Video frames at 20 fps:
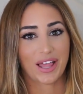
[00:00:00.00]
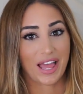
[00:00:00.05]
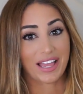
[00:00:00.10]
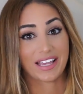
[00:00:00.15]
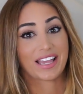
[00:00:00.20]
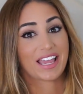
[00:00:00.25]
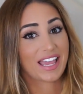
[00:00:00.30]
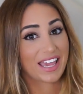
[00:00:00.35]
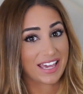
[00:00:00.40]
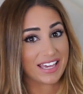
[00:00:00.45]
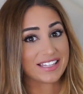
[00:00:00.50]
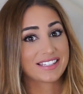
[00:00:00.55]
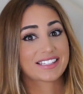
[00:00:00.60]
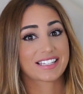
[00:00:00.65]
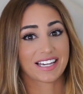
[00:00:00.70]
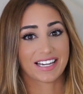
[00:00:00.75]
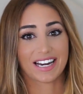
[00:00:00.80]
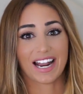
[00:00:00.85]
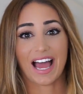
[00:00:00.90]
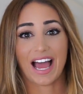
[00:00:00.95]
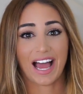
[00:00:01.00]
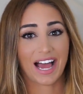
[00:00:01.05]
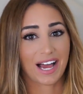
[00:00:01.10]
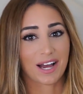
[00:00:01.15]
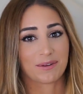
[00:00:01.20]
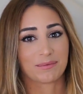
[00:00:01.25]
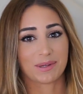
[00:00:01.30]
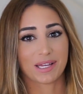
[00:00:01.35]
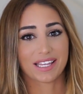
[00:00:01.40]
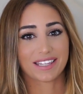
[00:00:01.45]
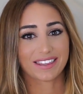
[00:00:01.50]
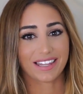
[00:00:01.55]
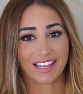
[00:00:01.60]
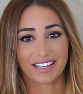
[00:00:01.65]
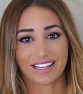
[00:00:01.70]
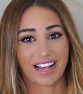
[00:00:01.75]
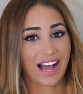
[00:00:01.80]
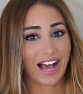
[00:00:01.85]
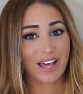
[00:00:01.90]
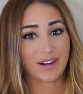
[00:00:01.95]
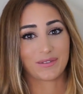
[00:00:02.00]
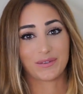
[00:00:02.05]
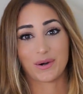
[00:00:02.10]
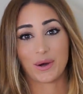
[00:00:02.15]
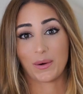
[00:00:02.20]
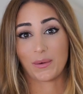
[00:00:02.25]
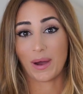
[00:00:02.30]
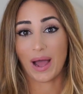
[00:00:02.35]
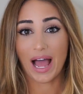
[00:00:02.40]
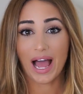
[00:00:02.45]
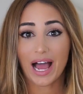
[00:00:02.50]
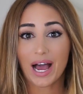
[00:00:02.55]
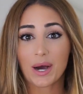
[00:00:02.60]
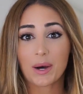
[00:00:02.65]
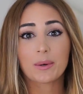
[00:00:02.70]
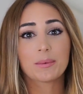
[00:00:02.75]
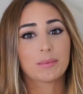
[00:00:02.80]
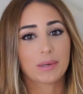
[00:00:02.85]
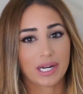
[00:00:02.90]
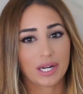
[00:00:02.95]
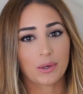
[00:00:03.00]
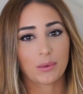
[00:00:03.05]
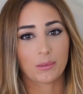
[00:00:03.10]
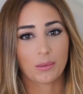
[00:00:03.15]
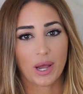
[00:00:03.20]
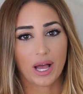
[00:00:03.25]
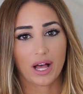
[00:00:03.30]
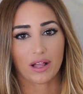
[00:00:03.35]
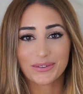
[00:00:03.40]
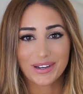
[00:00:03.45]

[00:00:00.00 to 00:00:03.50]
Like, it's gonna happen. Like, I don't know how, but it will.